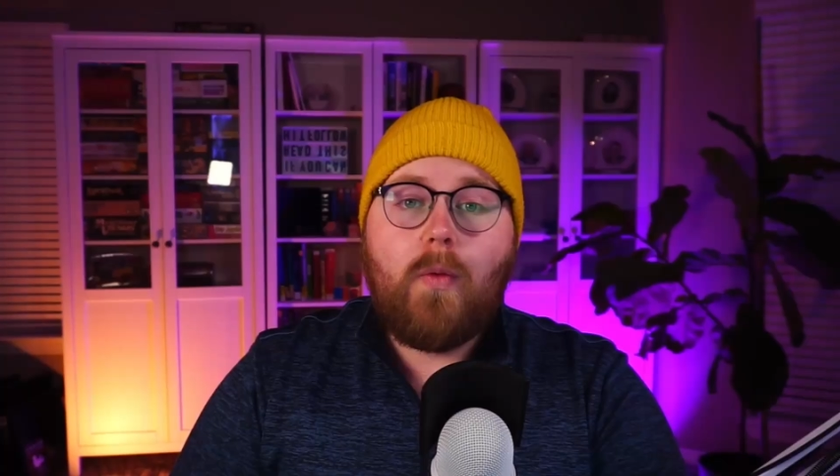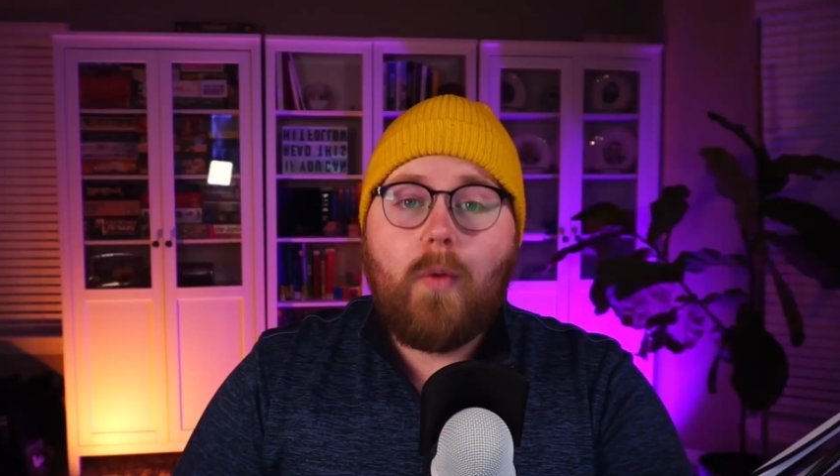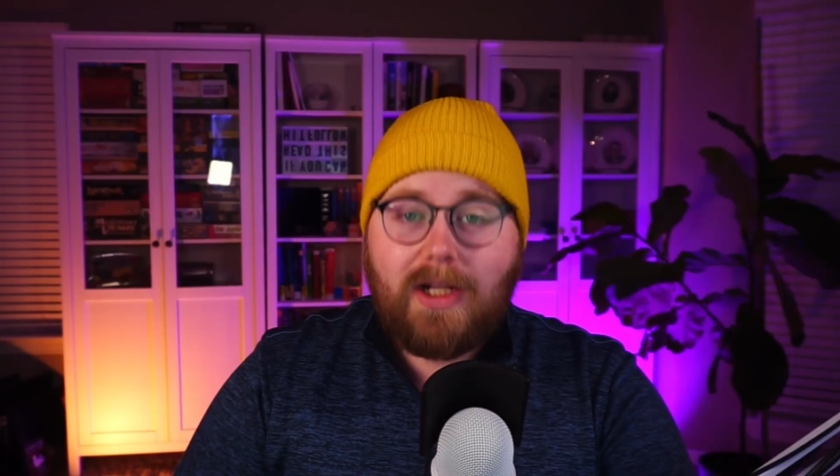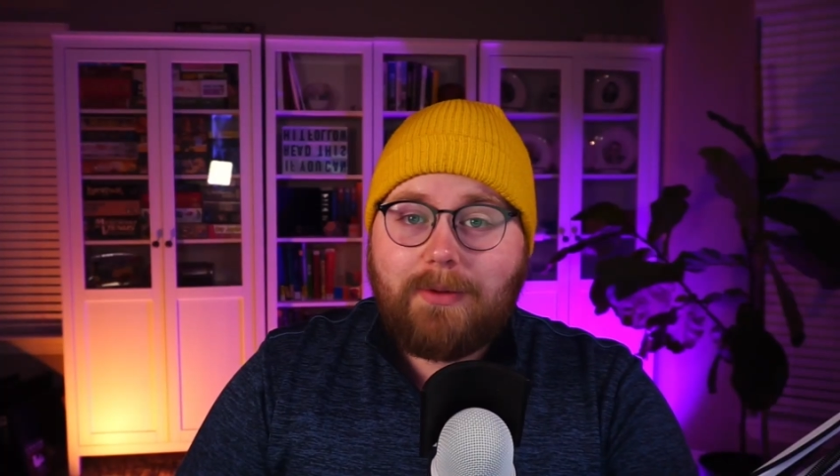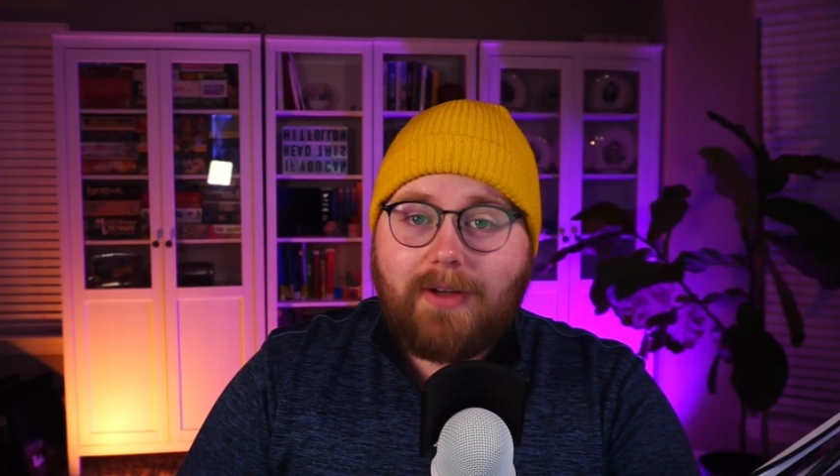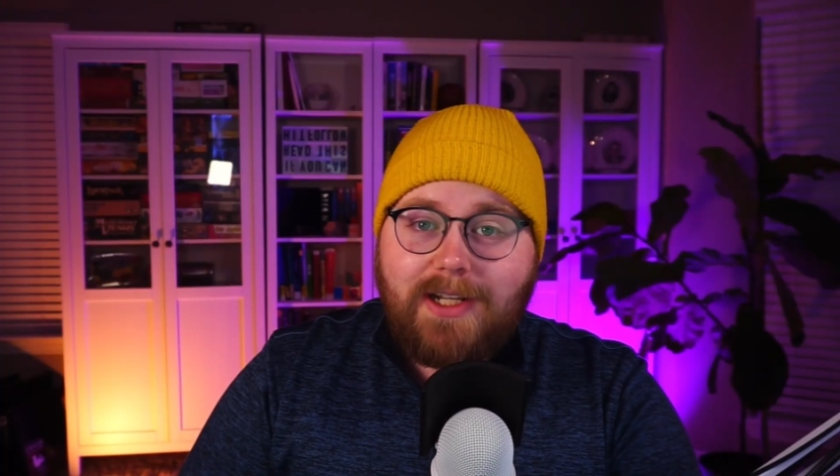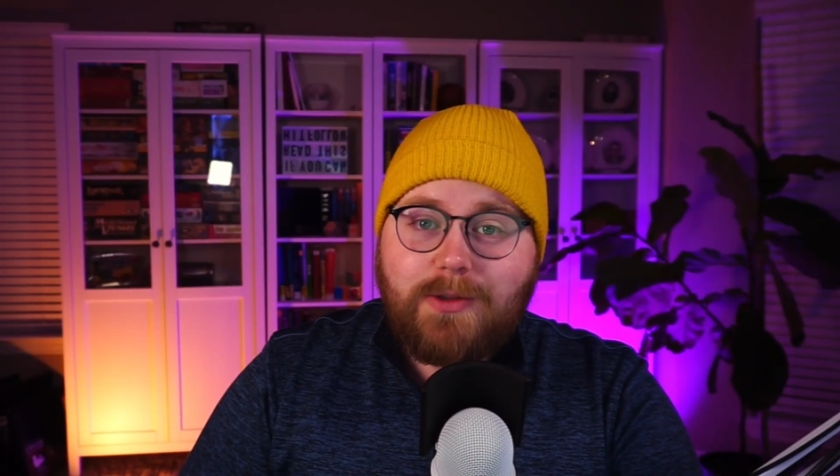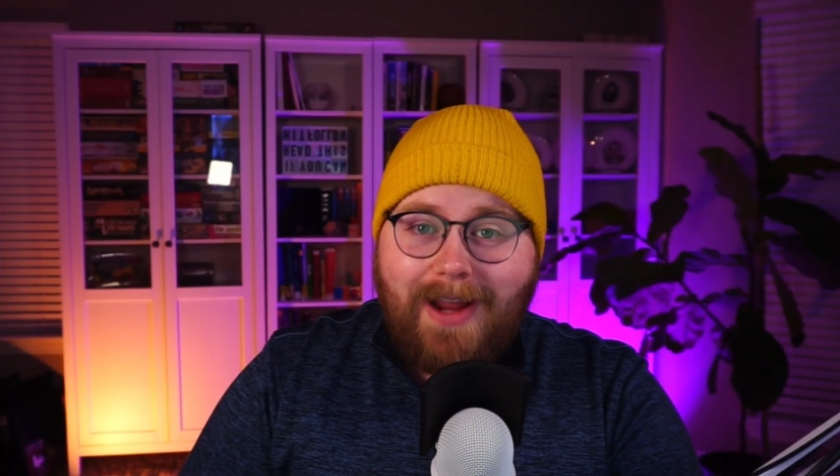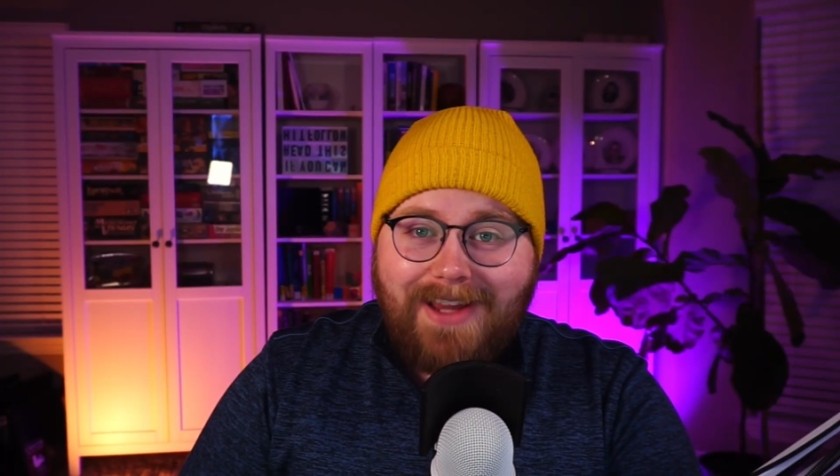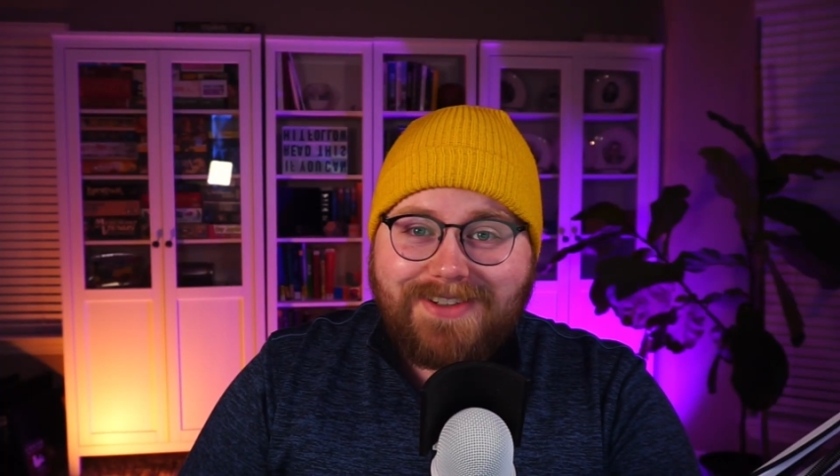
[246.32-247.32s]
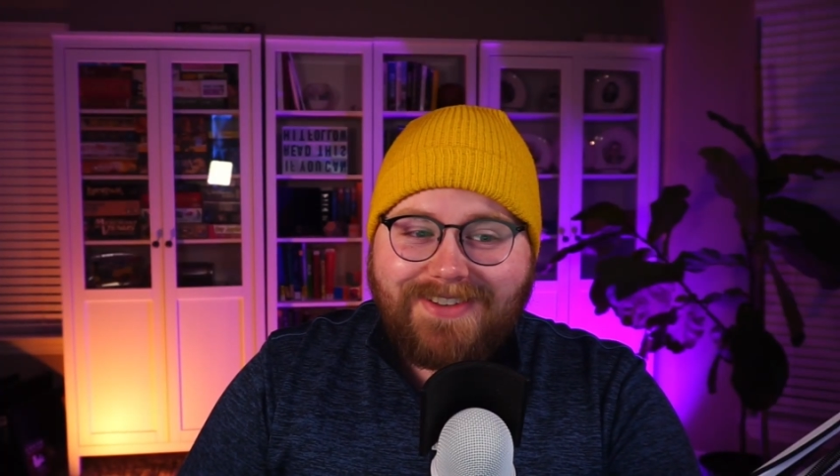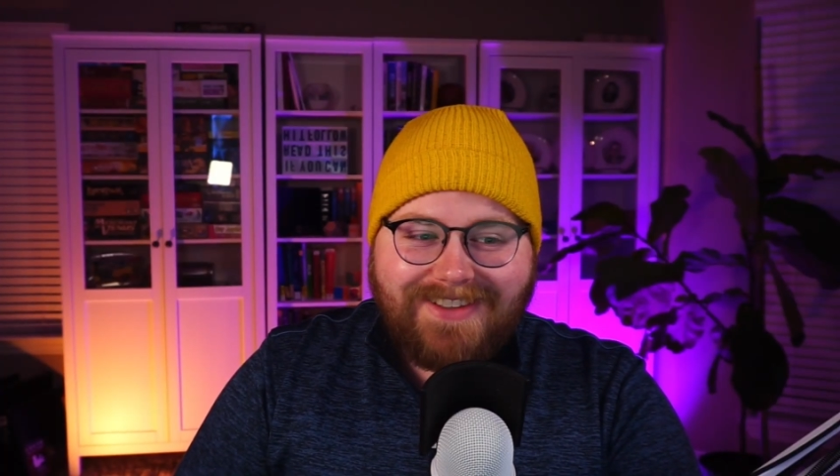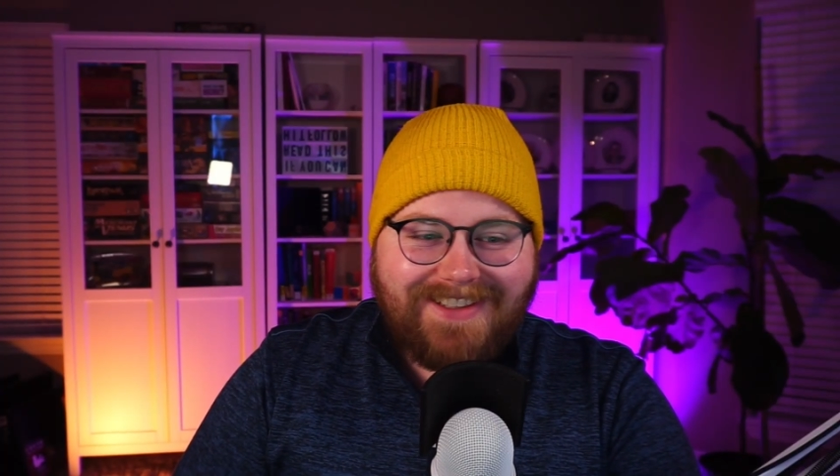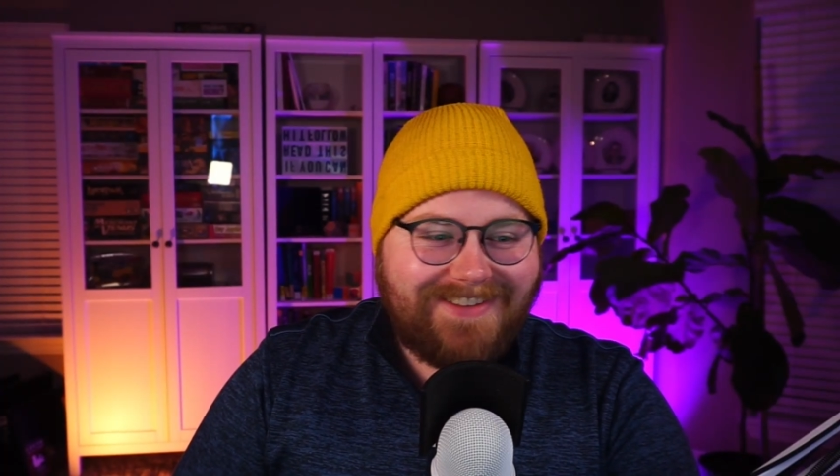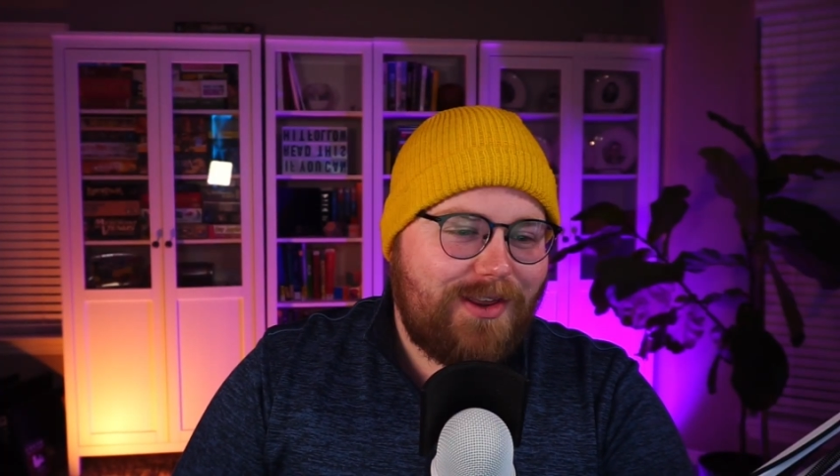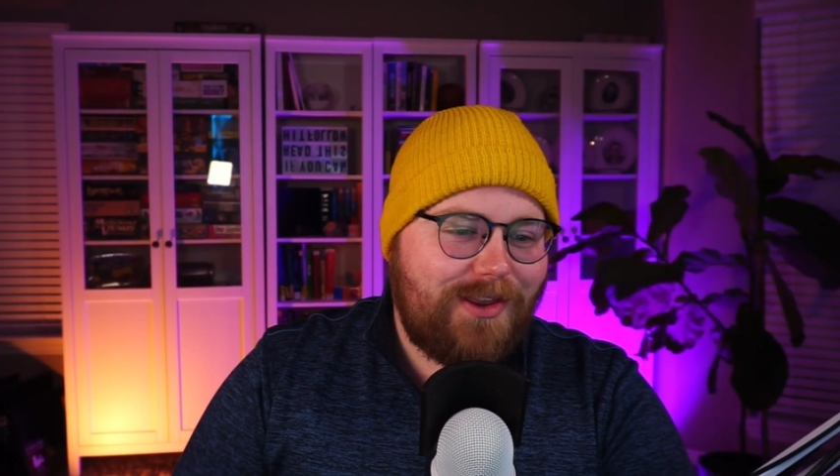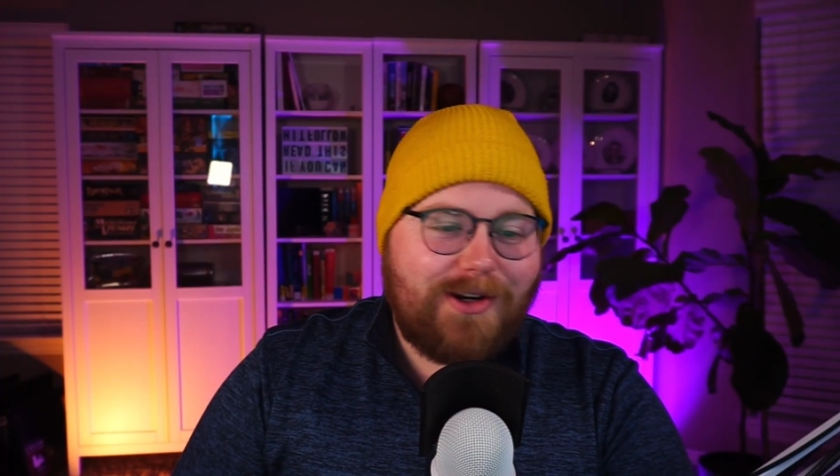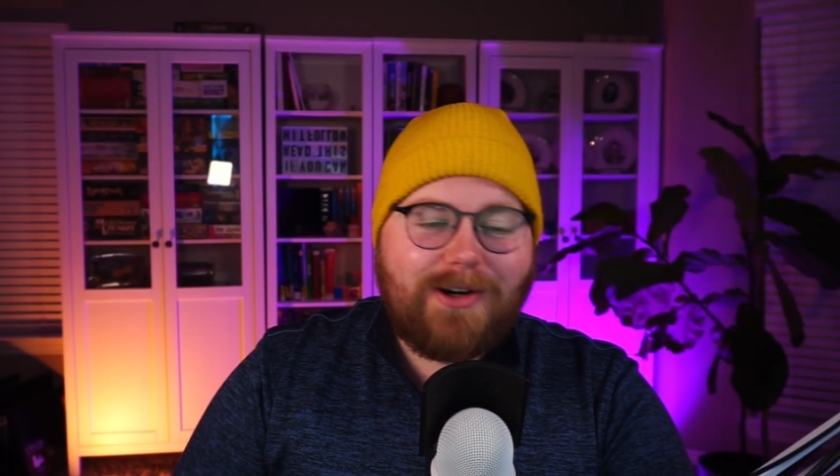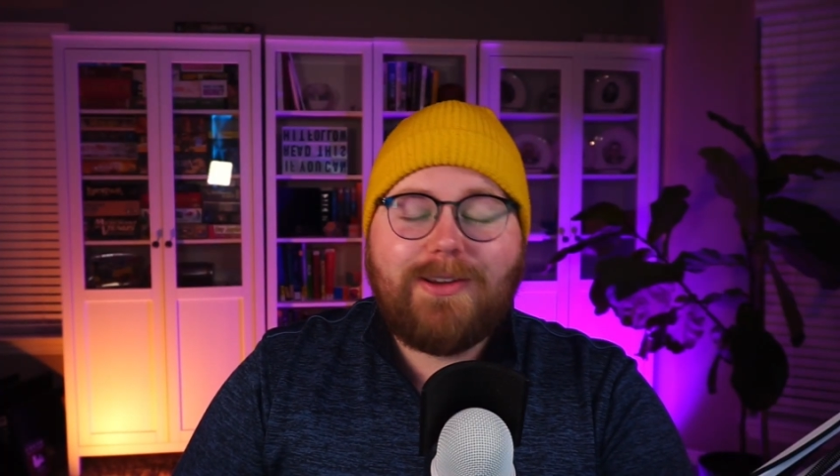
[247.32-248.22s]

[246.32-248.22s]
Well, I'm glad you asked. There